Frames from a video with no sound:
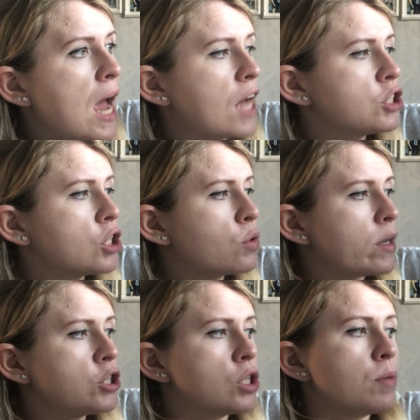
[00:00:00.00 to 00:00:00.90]
and should
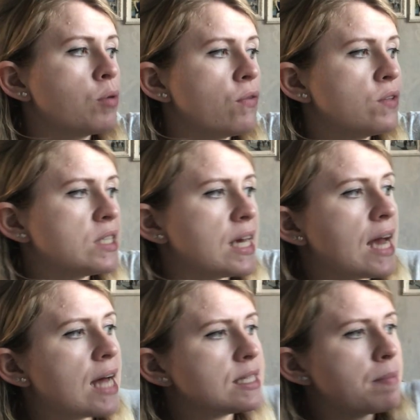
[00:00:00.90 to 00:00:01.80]
question the
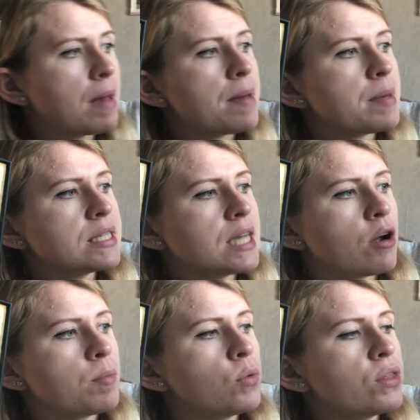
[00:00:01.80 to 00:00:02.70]
prophecy, as it may be a
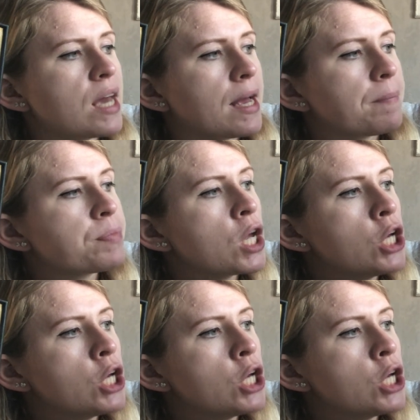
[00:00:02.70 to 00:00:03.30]
terrible thing.